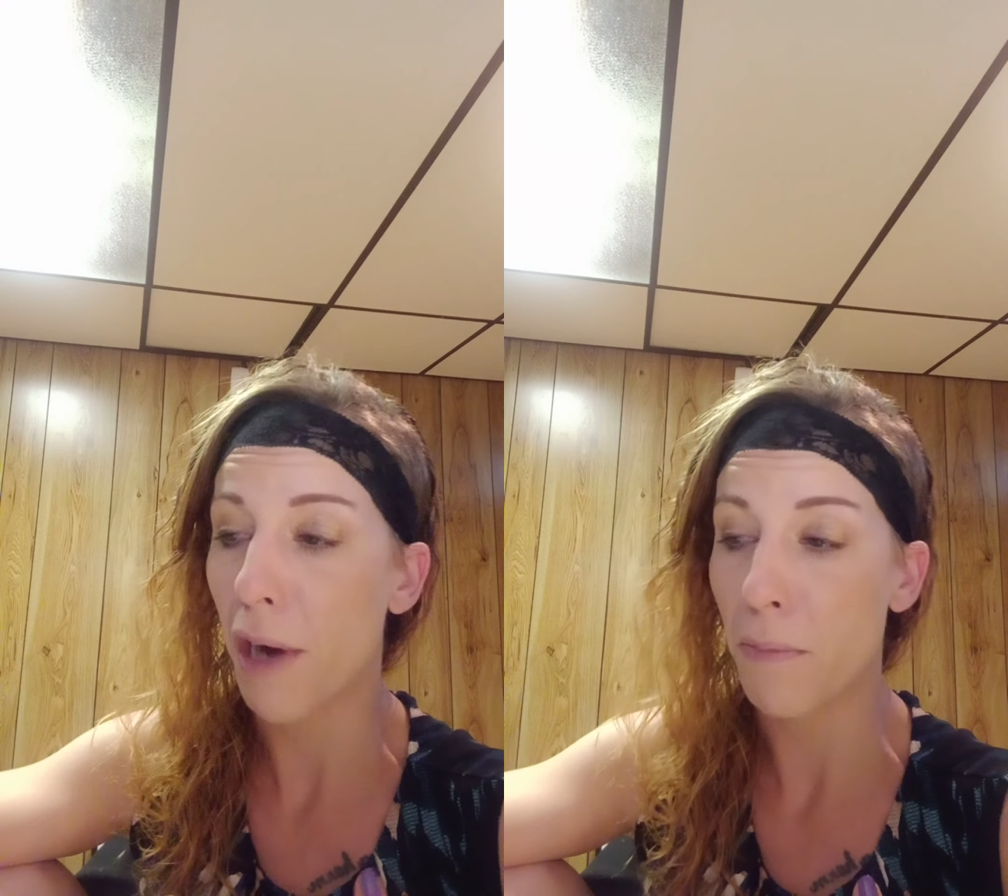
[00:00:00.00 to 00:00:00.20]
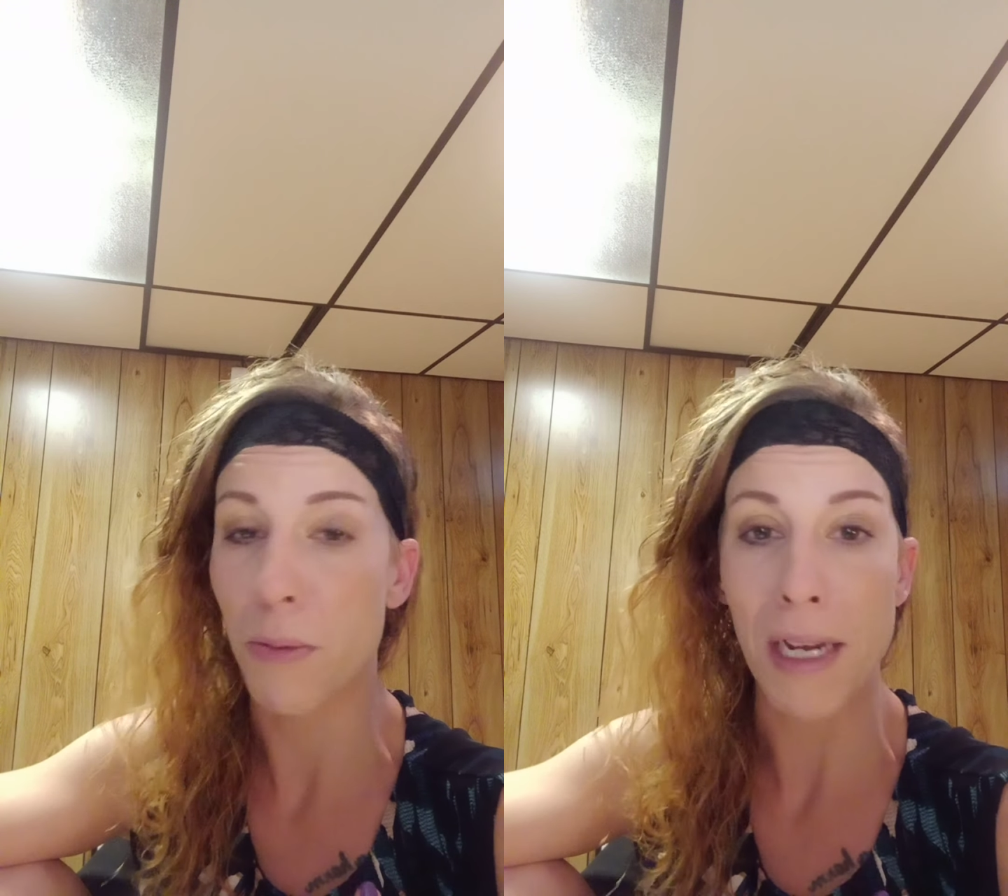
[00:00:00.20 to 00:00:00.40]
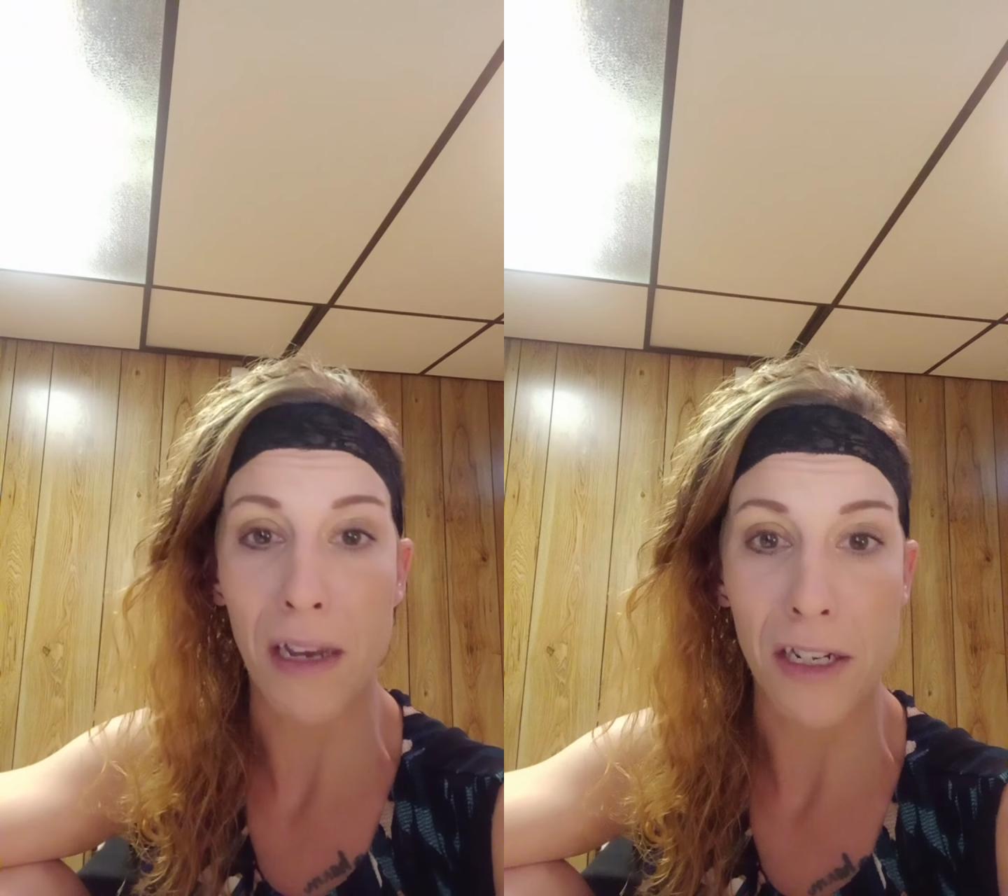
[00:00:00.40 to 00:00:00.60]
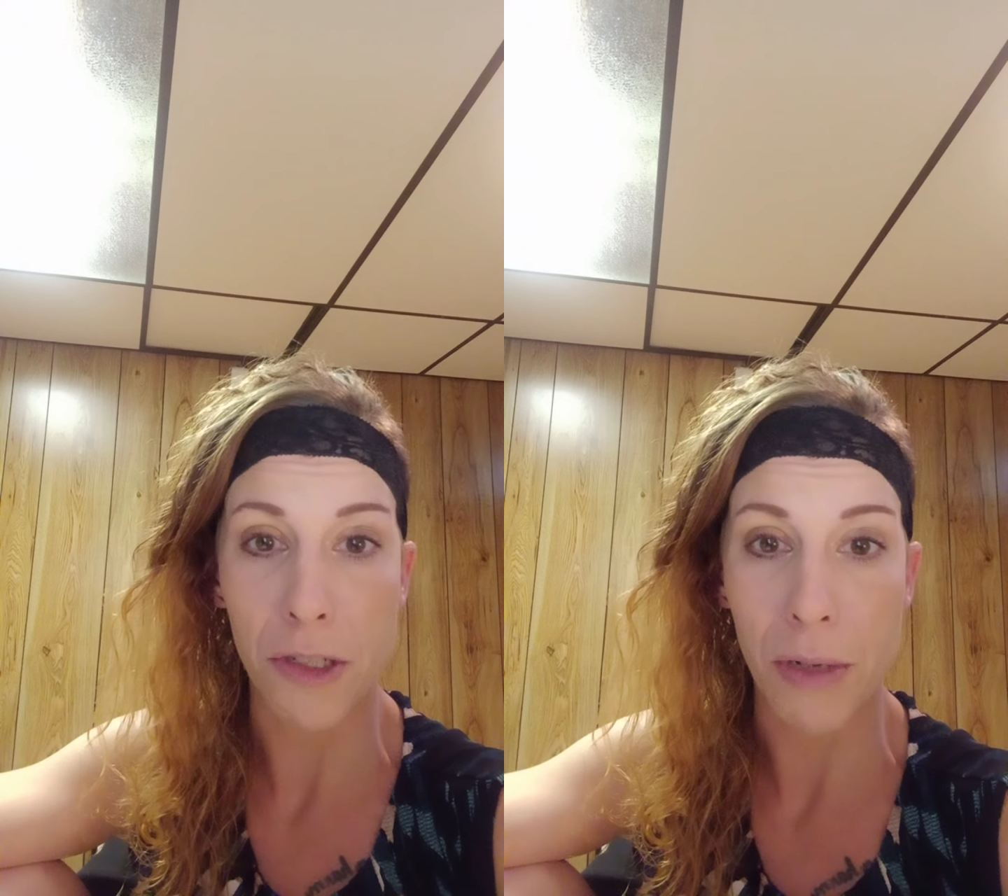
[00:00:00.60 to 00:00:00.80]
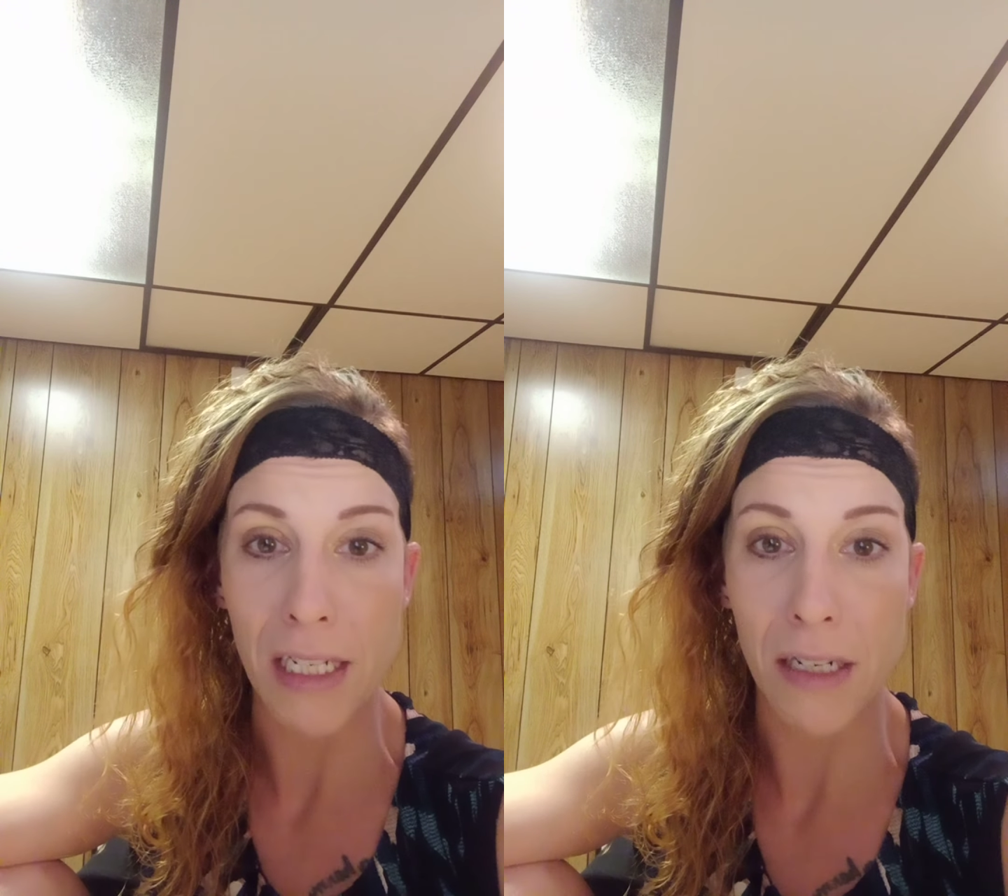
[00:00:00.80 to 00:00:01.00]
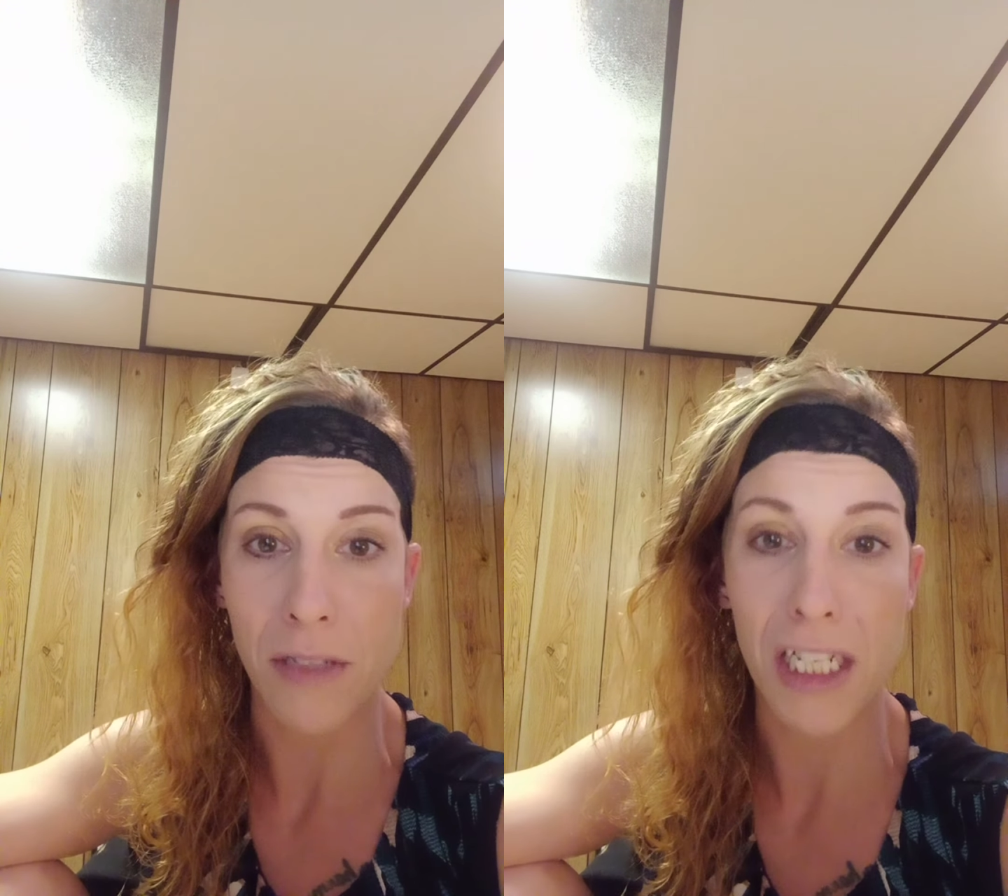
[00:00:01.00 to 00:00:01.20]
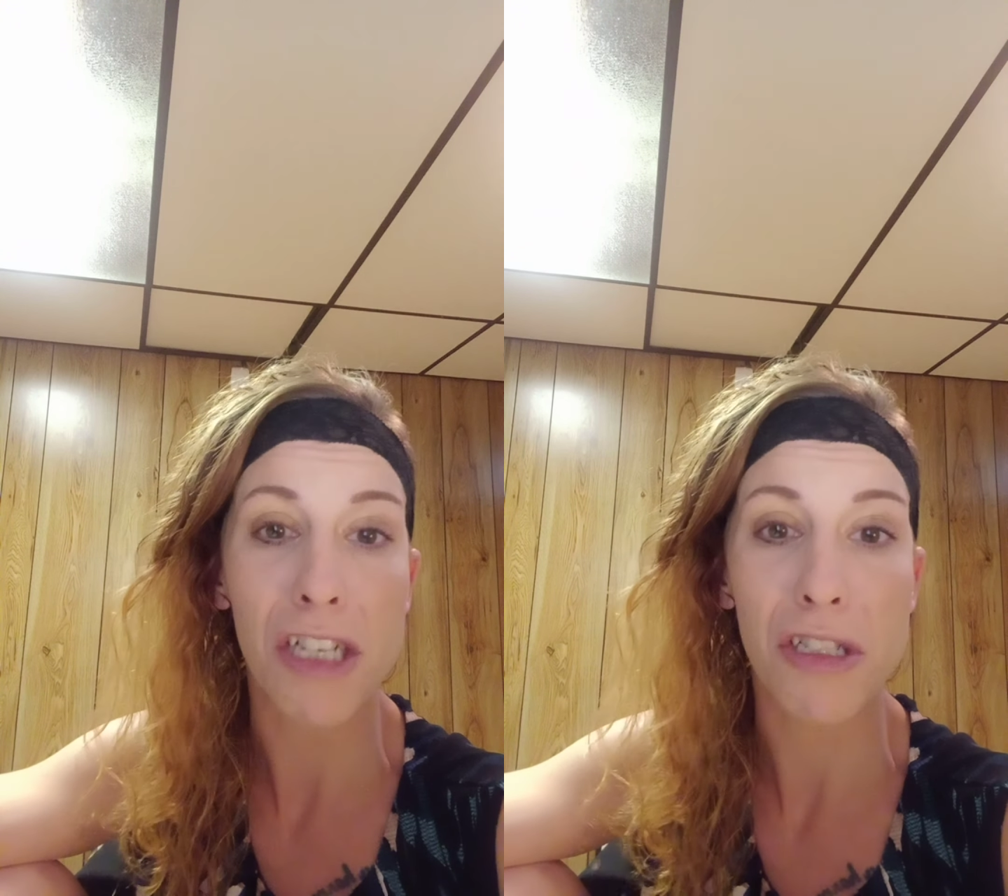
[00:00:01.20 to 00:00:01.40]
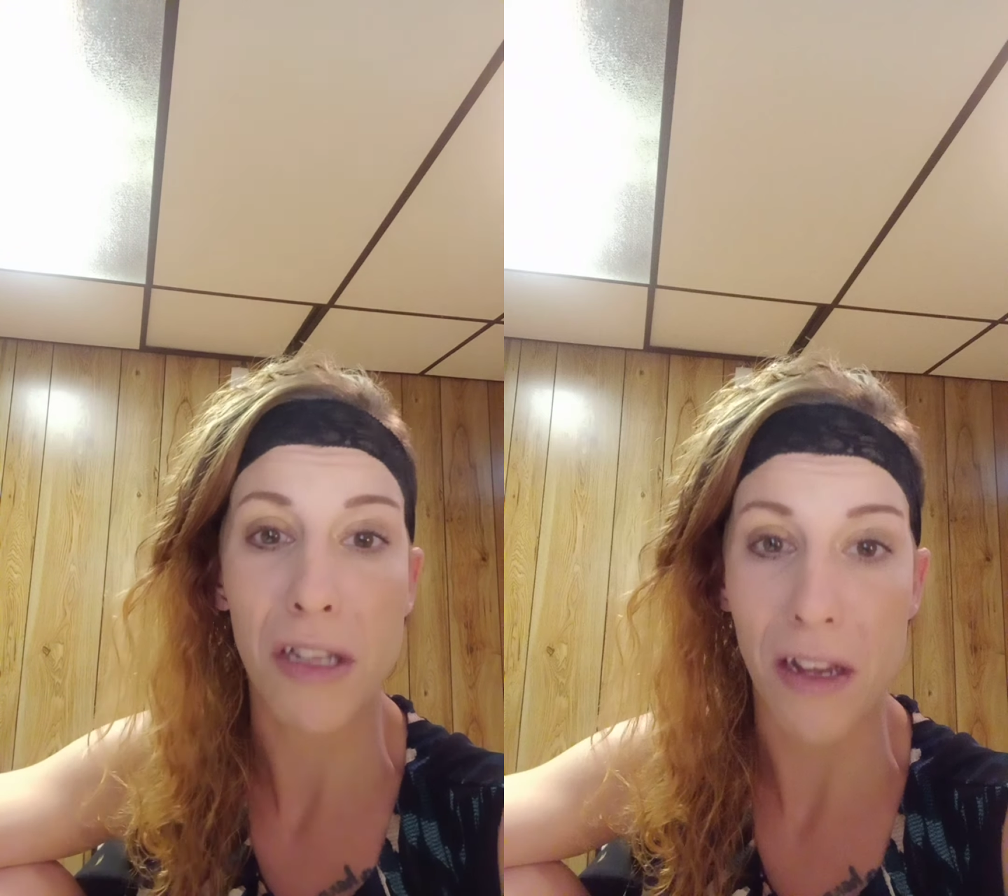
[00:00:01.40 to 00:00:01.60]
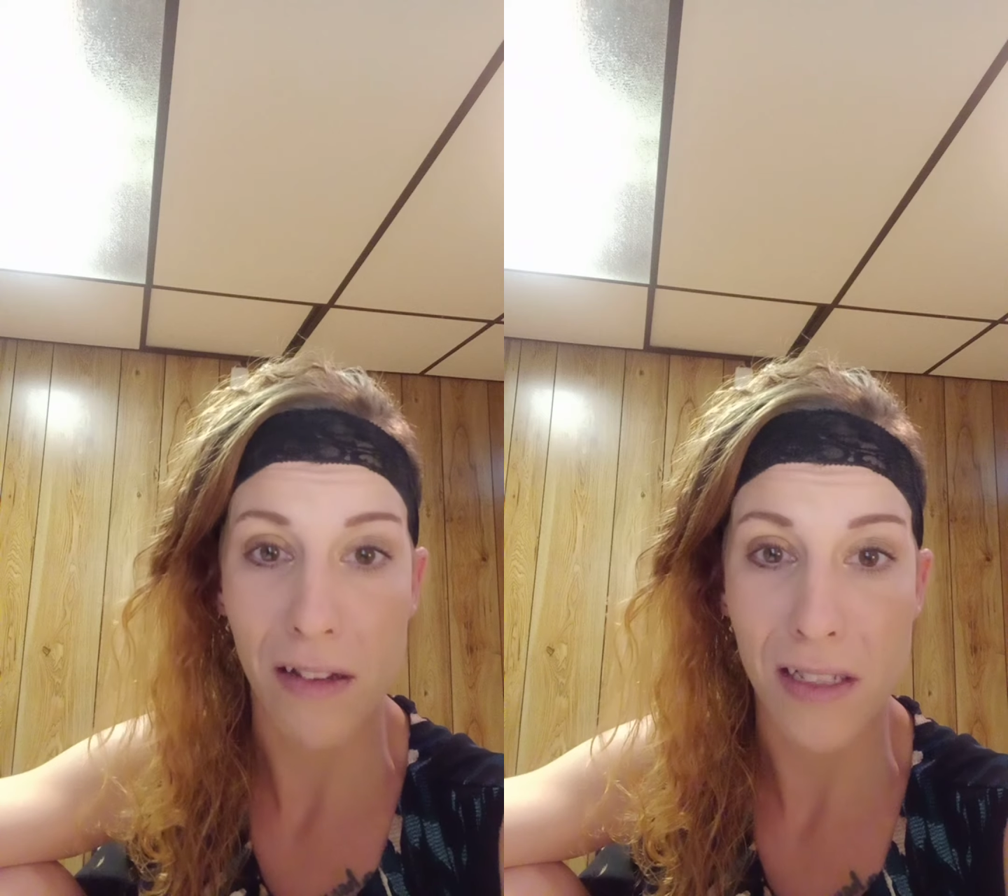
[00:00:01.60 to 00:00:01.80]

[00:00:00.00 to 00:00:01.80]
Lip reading: grabbed my gun and ran downstairs thinking